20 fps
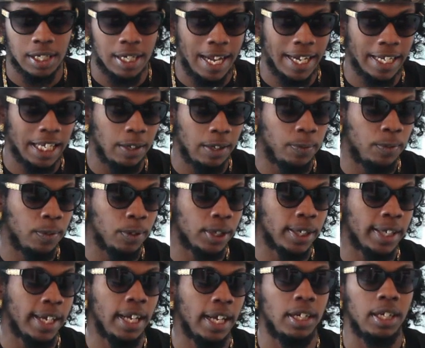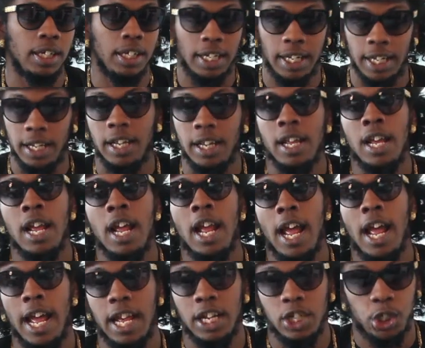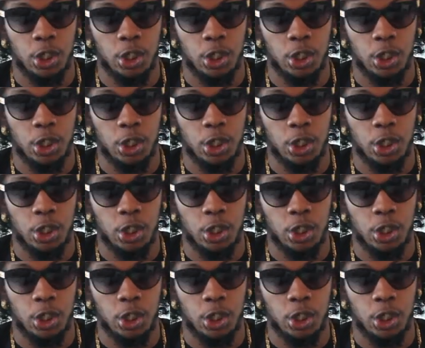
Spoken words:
Nike for killing it as